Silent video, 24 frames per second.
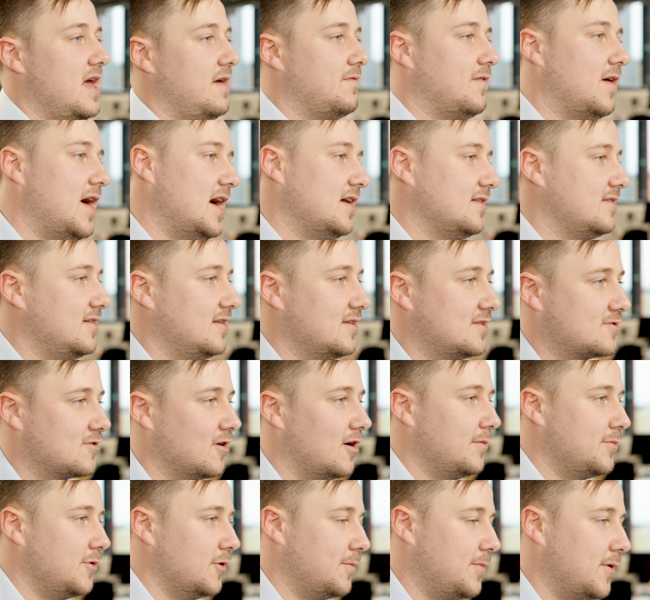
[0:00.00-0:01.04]
If I had to
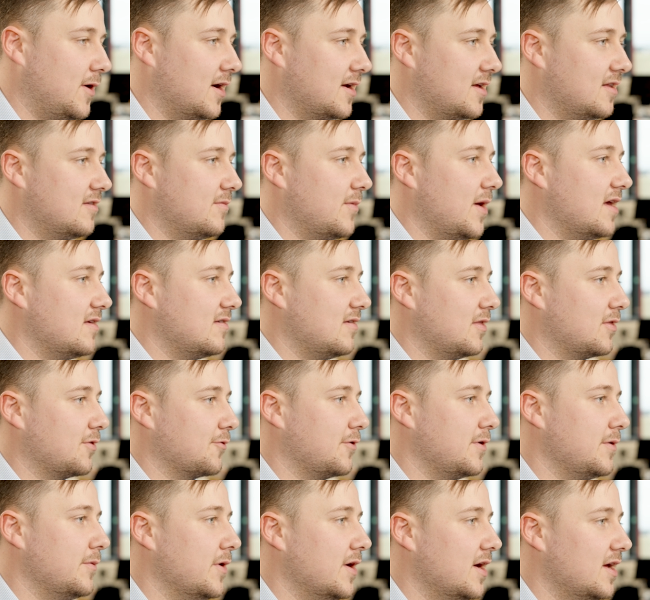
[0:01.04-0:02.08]
describe your parking space in
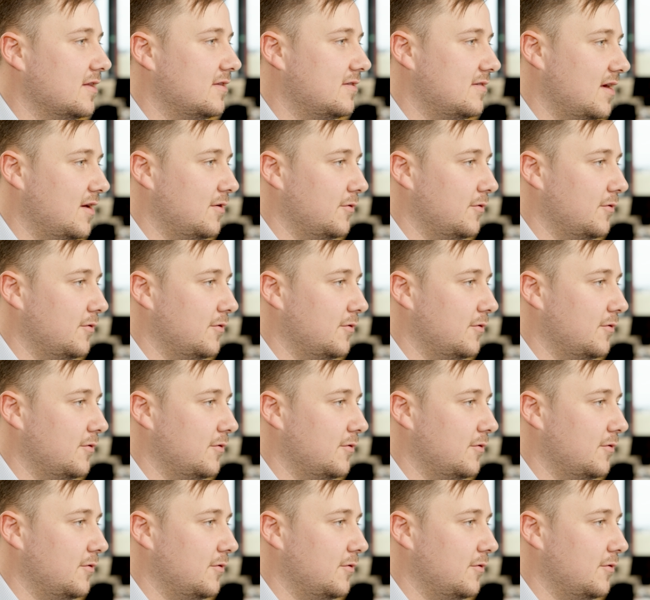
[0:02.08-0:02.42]
three words,